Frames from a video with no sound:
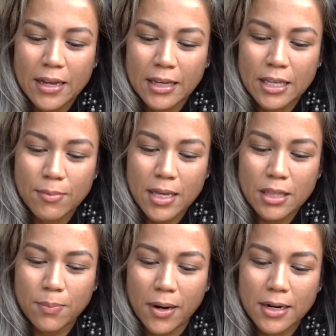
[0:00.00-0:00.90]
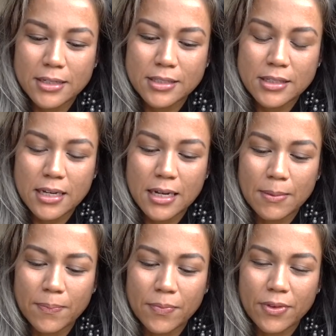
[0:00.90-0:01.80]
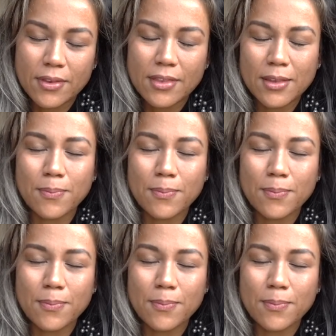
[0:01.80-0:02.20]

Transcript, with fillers: Can you make the bars, um, the